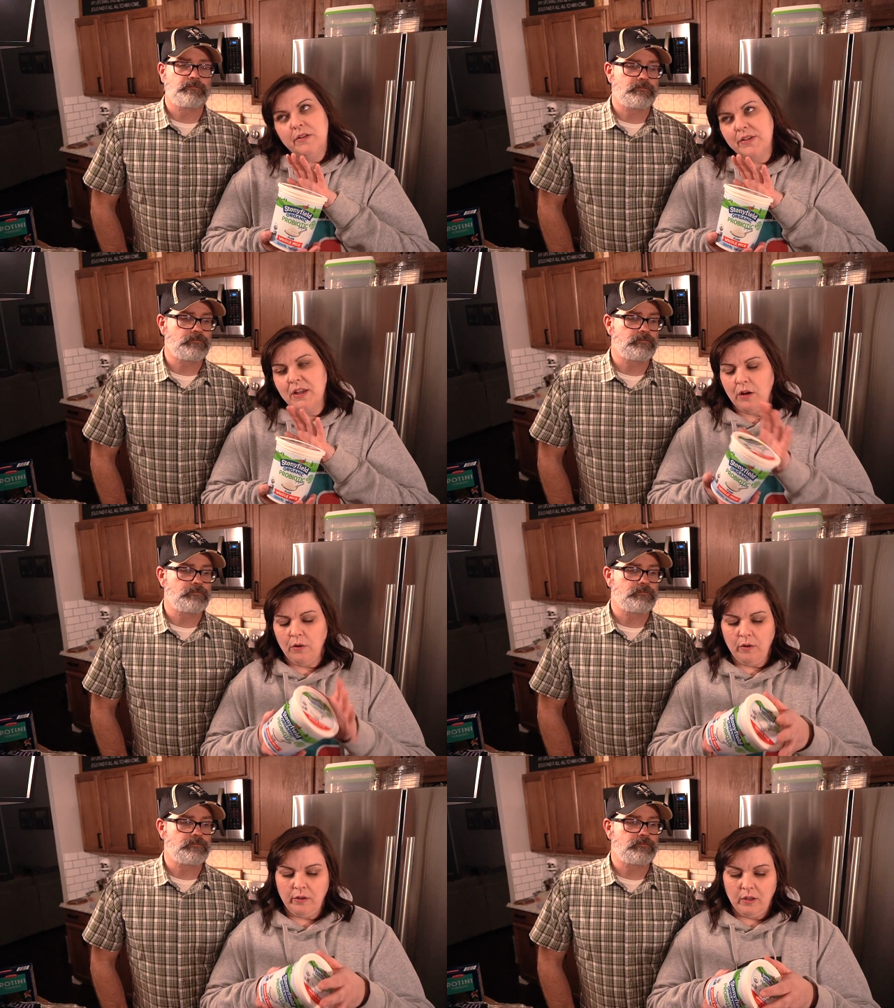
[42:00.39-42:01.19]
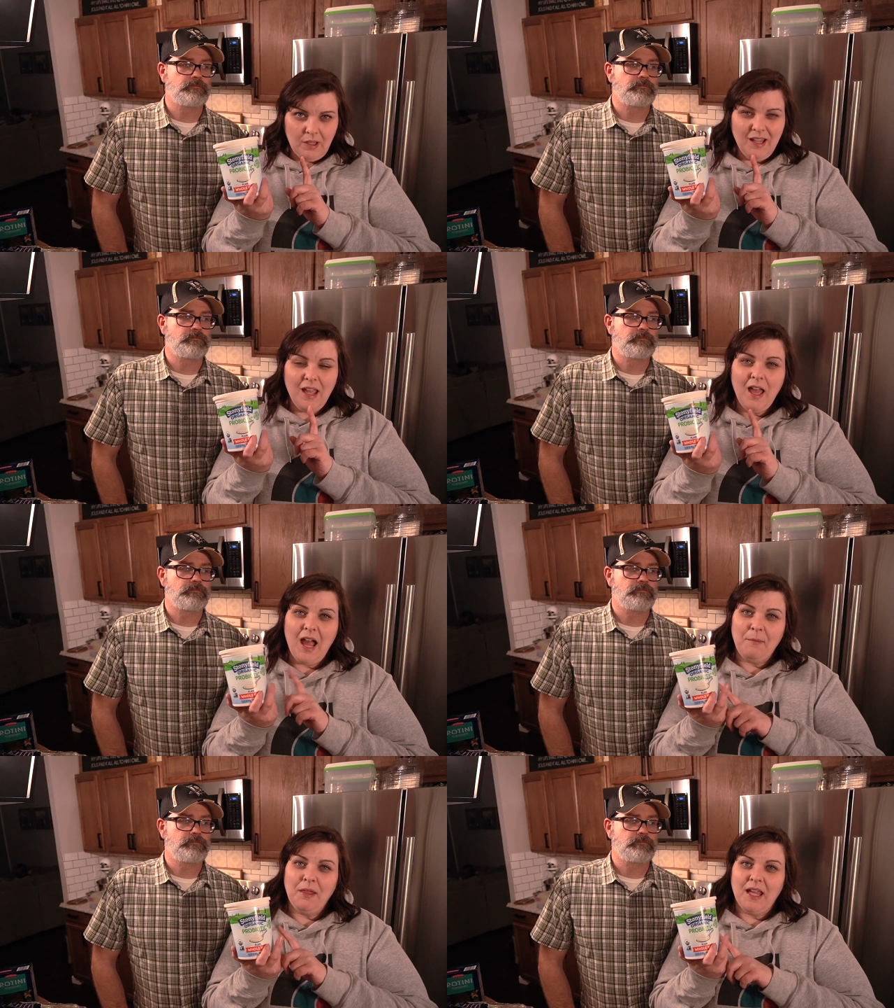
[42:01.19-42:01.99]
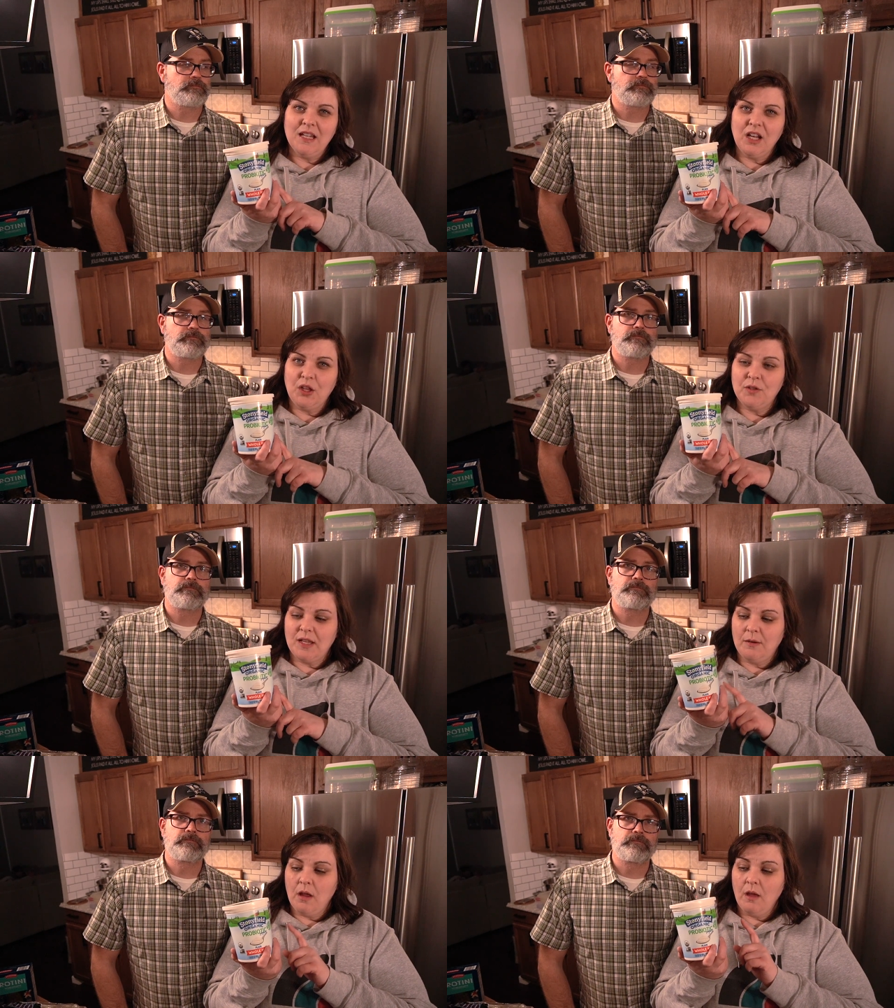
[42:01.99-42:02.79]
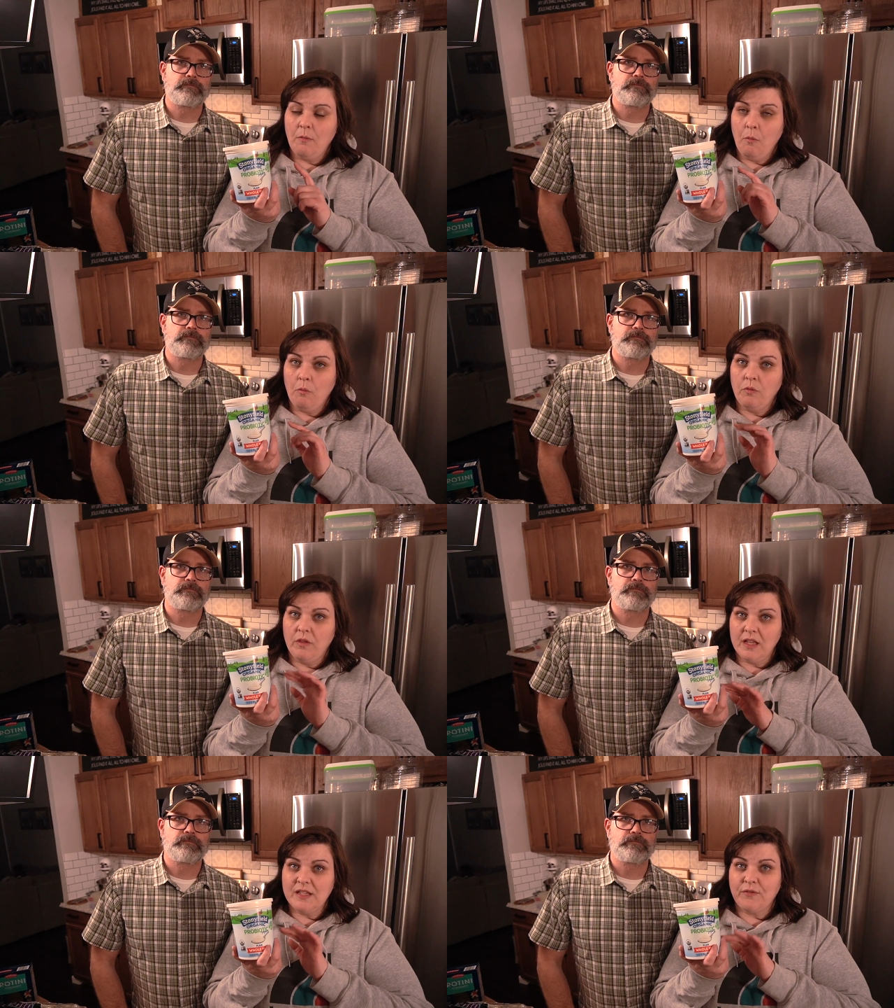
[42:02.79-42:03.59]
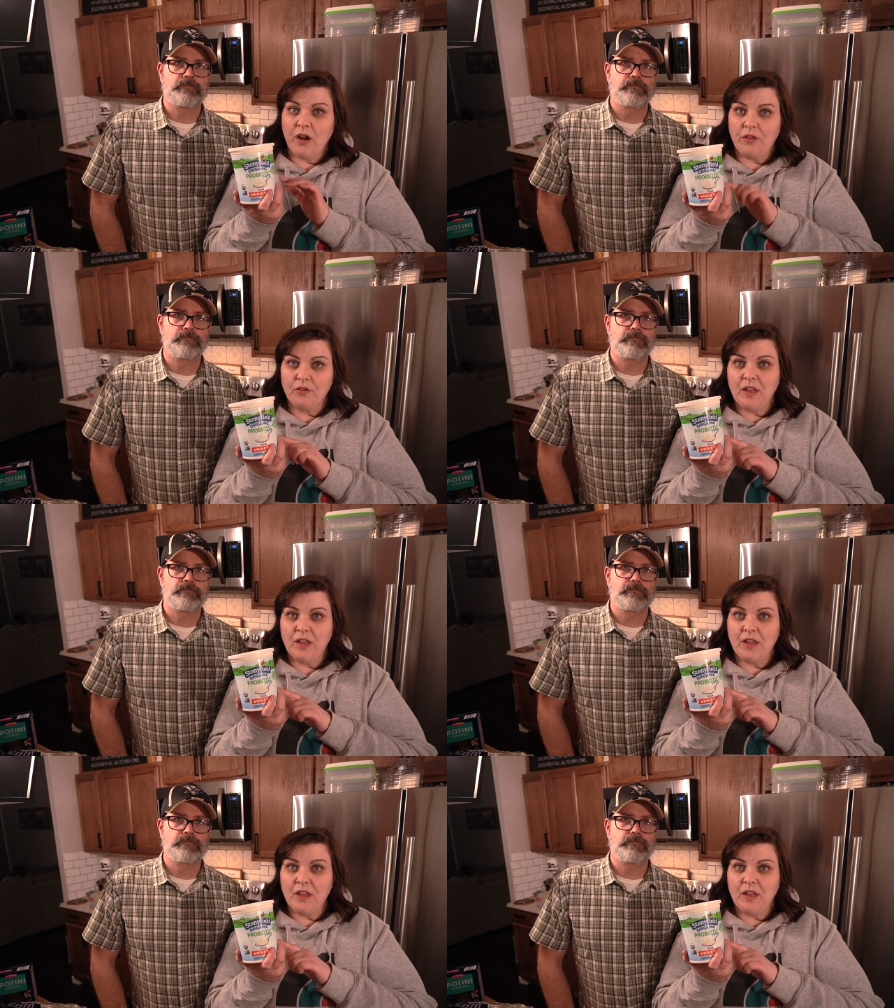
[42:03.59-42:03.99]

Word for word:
Speaker 1: So I planned on using this for other